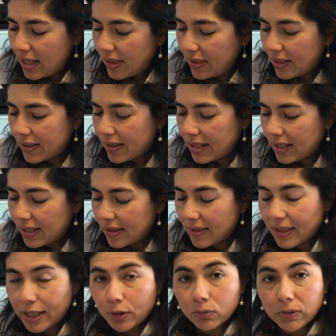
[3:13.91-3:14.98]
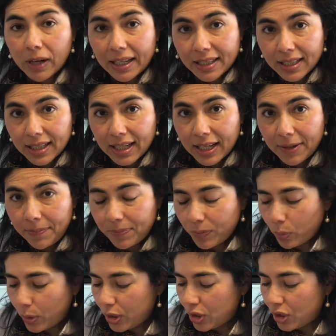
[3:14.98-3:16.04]
This is the retina,
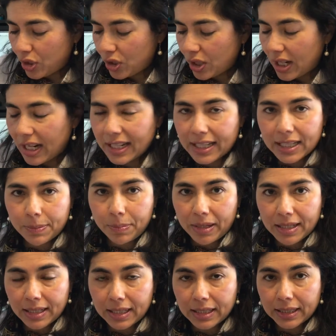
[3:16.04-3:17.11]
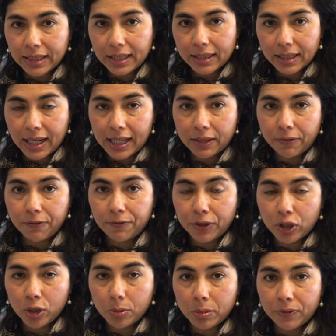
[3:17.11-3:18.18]
which is basically the kind of
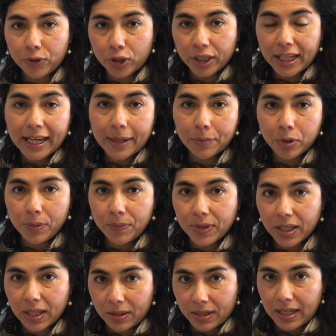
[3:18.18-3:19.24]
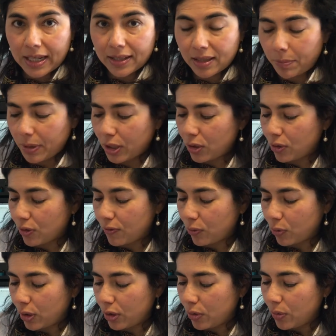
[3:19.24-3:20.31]
film of your camera that takes the pictures
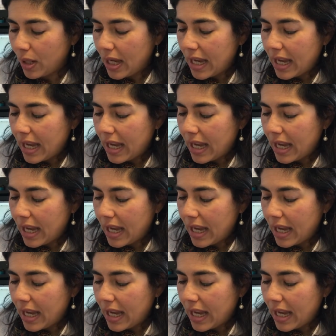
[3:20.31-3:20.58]
for you.